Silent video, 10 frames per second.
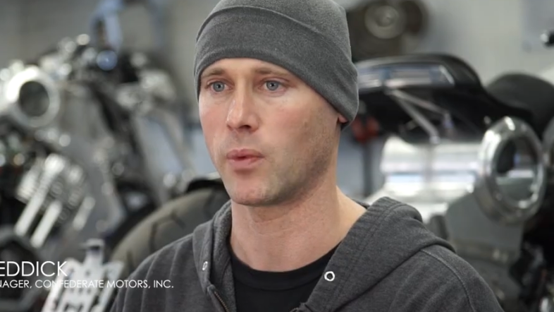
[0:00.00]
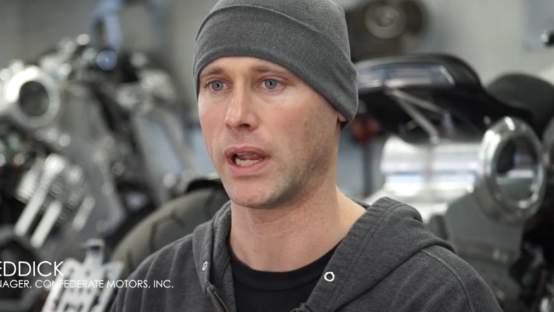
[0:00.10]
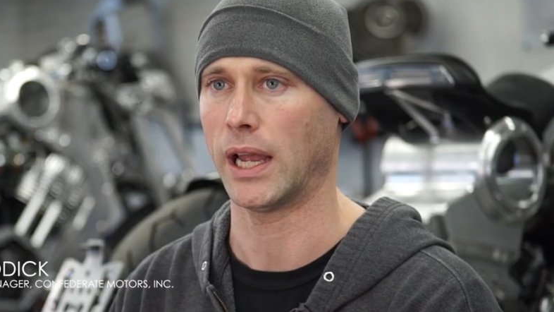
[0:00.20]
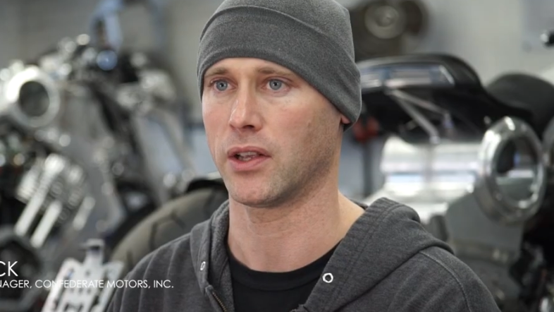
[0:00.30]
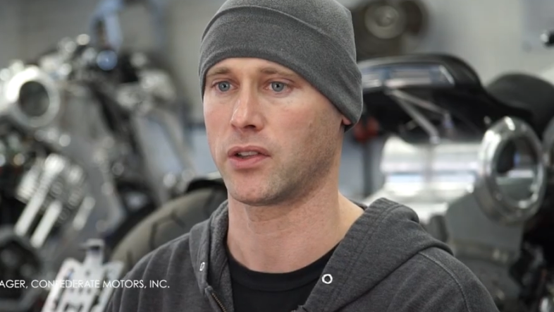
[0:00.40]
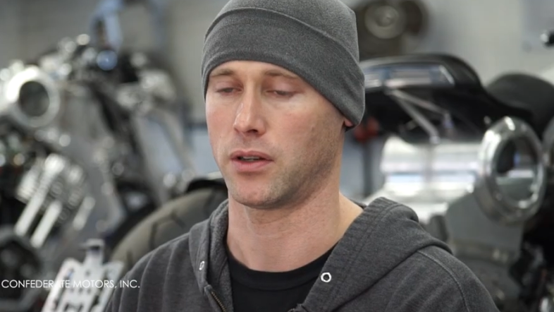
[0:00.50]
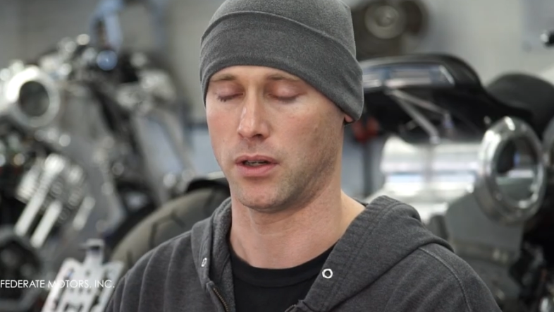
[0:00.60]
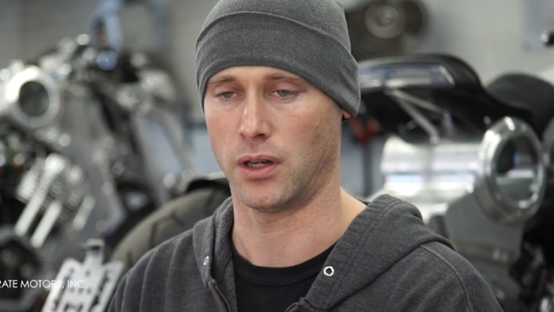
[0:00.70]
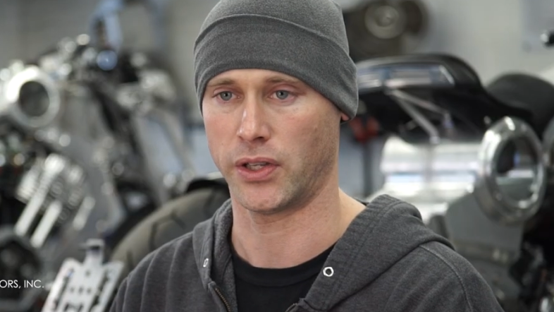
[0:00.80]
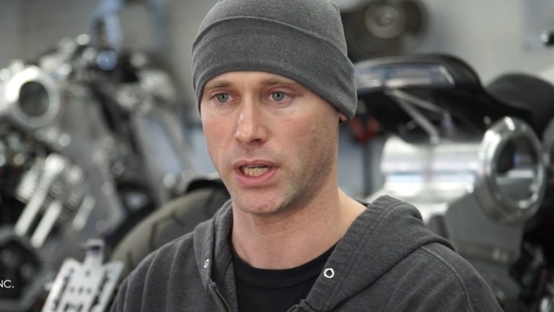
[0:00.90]
that we asked,
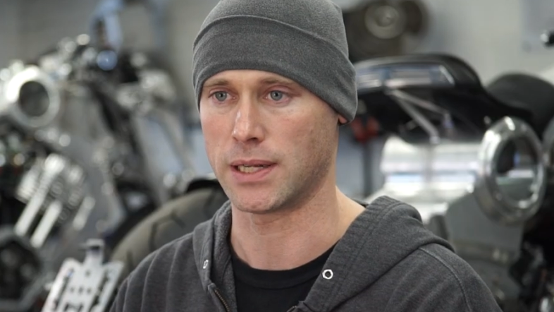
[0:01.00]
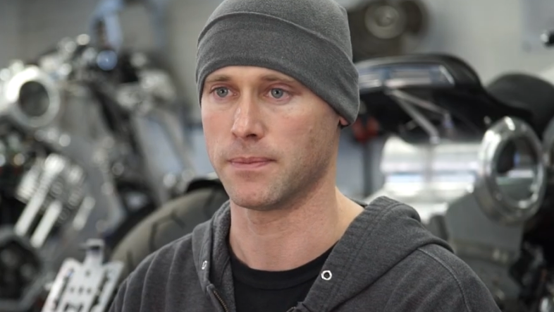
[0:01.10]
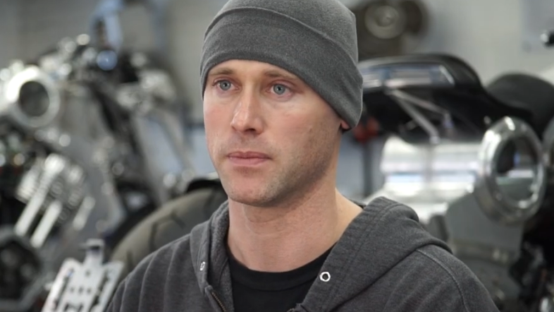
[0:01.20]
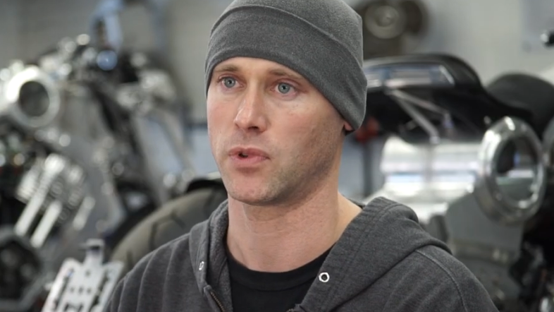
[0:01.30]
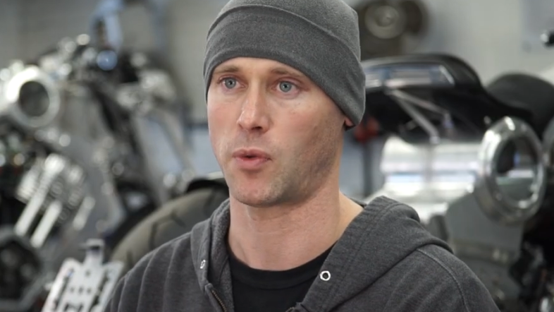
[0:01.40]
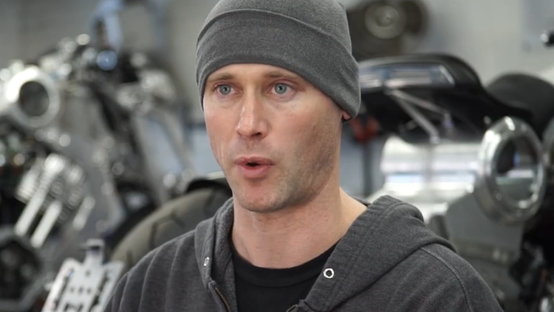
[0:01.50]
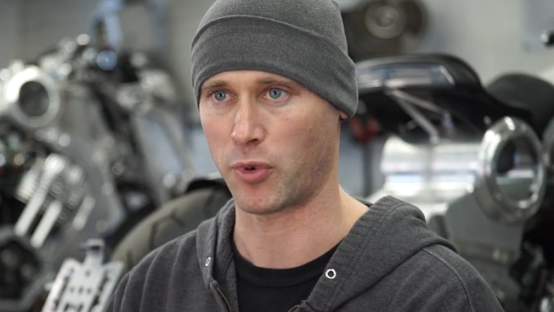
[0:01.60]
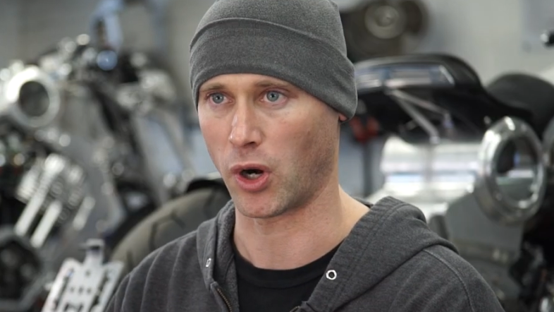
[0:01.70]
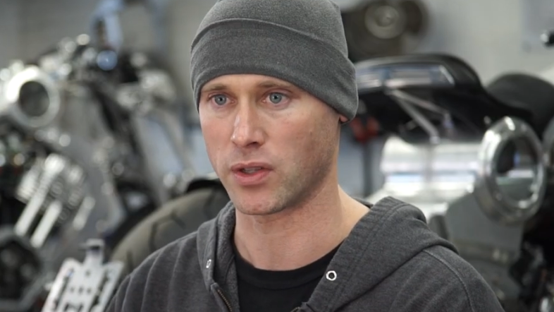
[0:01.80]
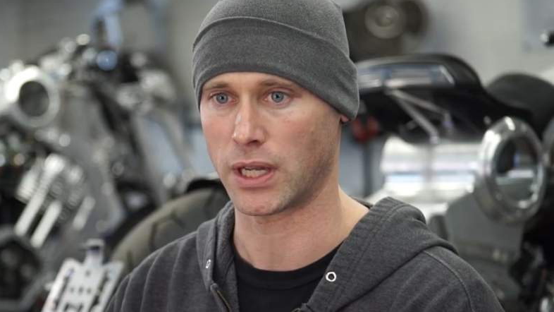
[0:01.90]
on time. So my
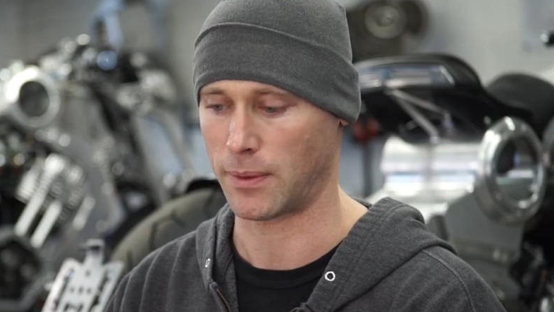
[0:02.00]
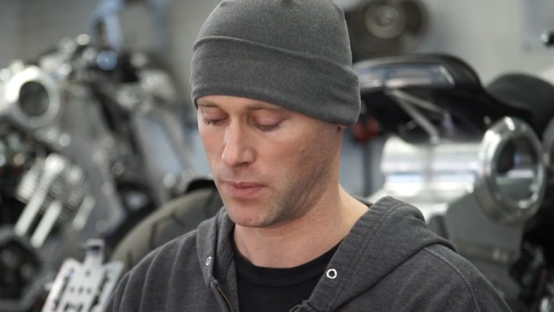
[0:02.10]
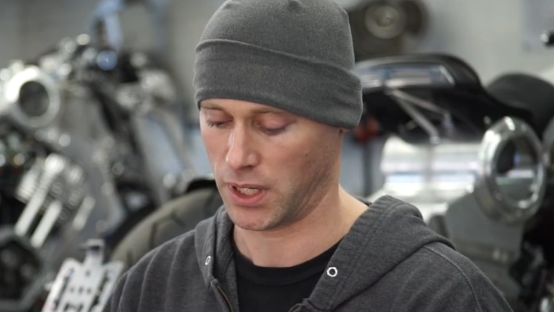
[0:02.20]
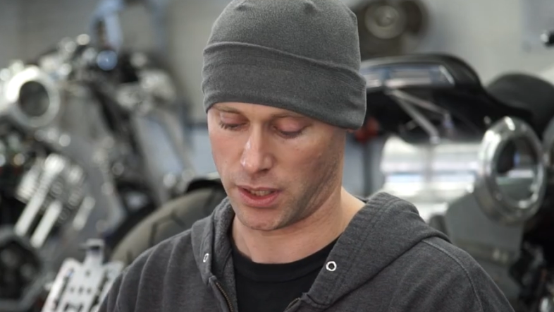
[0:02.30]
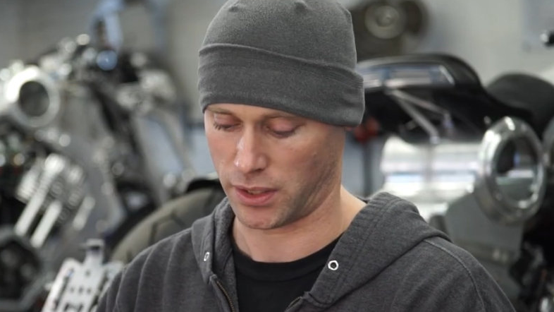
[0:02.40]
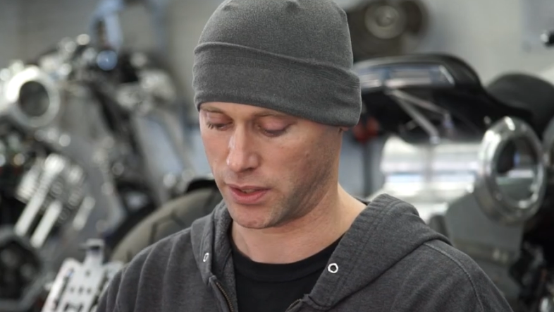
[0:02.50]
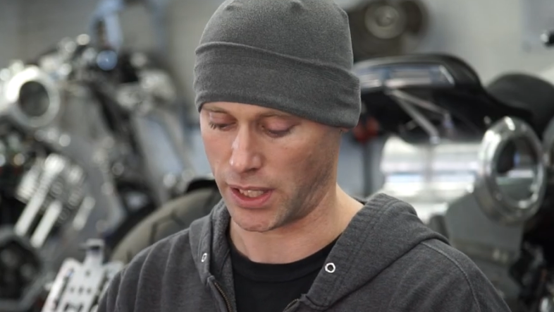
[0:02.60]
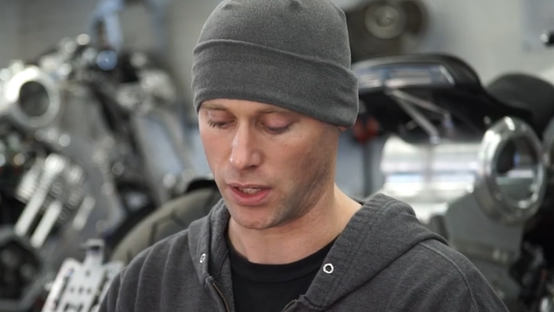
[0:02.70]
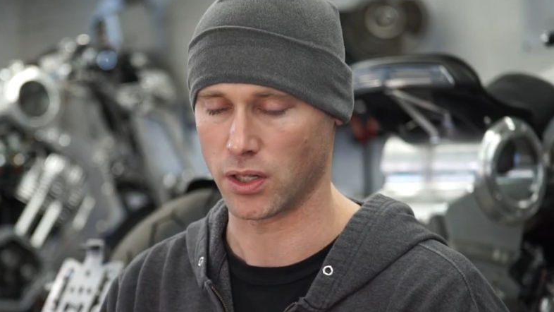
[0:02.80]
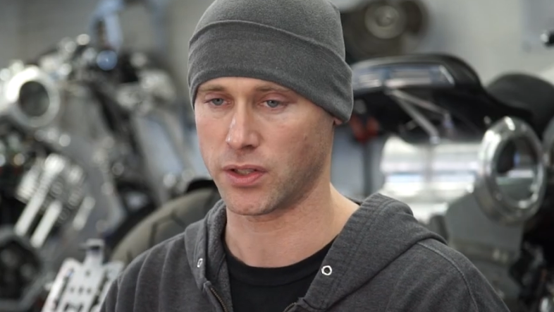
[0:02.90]
prototype
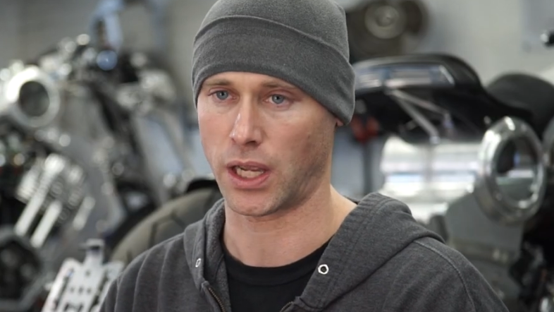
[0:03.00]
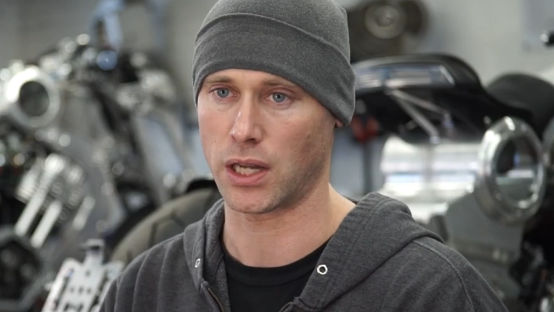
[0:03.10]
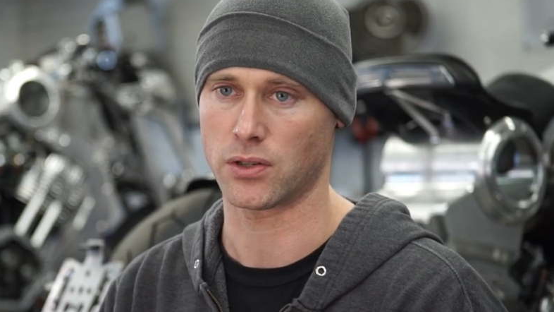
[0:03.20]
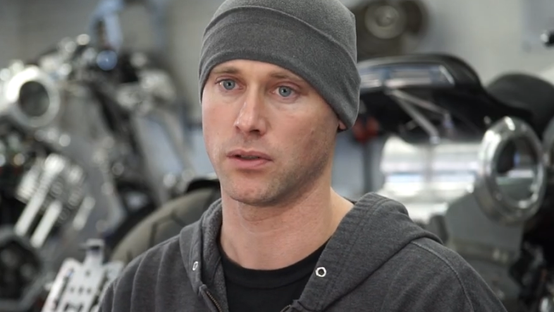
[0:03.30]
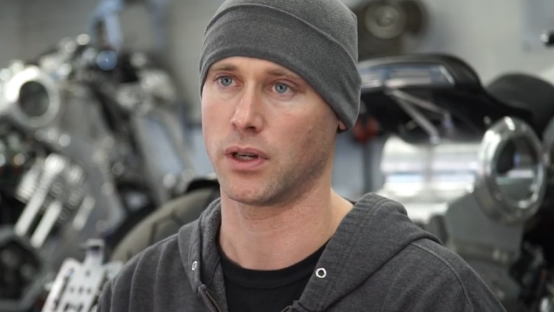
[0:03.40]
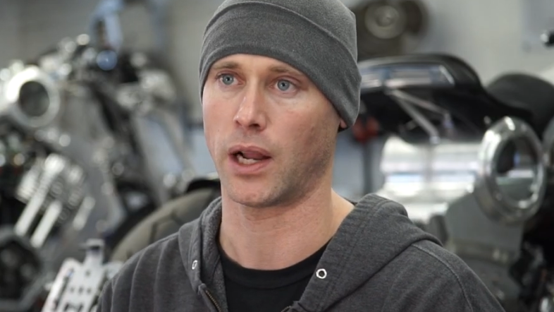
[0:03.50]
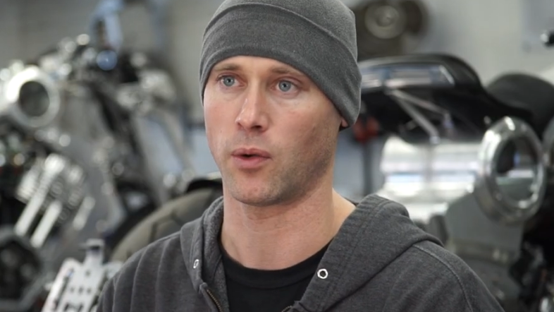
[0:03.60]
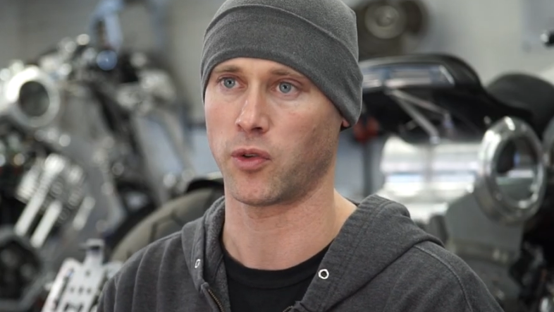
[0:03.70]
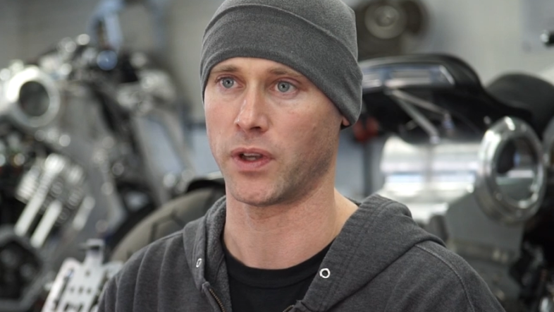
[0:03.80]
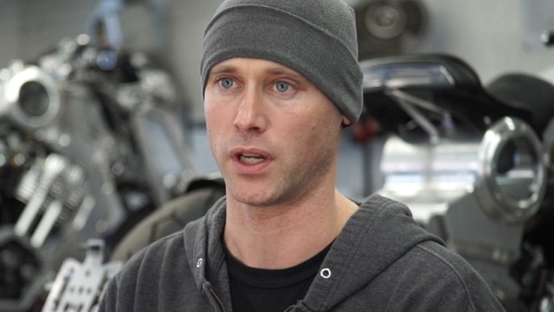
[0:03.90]
stayed on schedule, and I
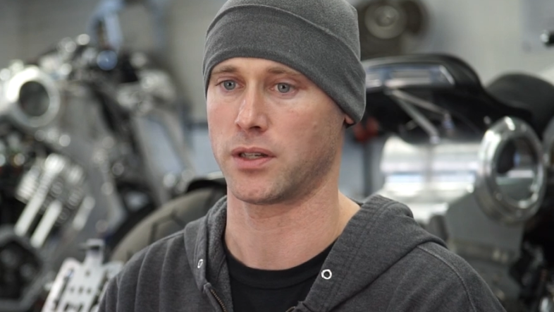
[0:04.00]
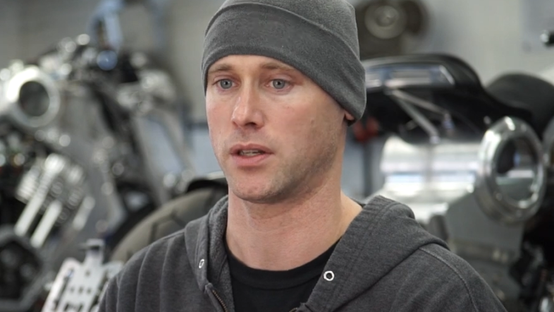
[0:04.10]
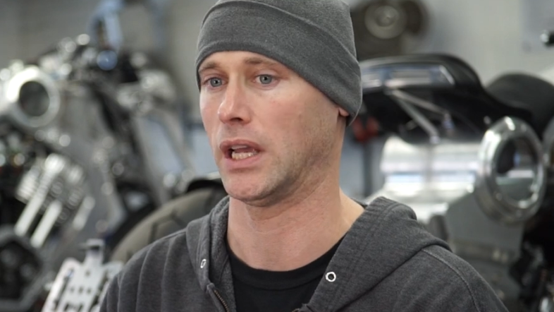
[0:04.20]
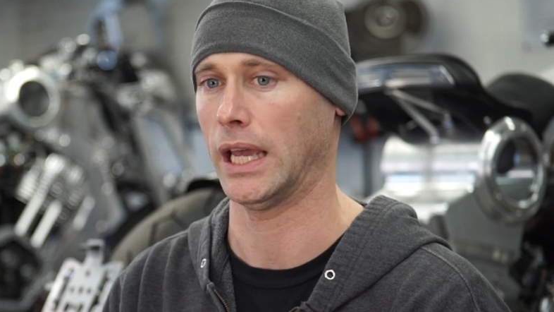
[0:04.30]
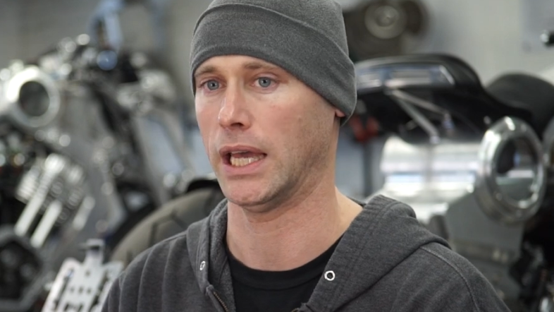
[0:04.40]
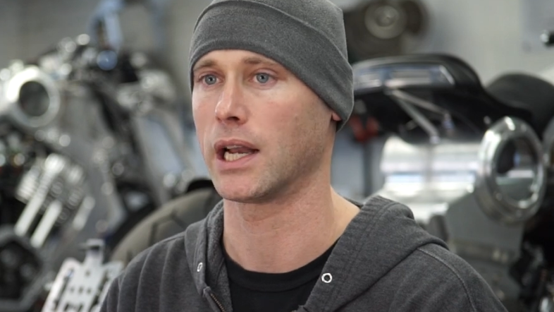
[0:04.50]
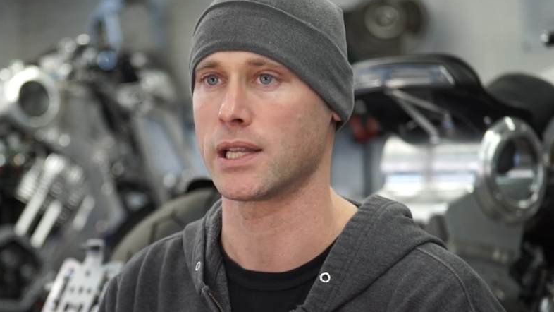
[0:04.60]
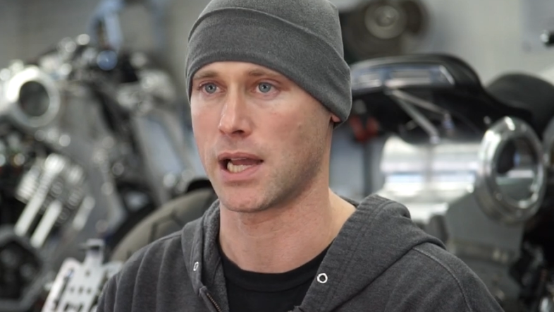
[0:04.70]
was finished ahead of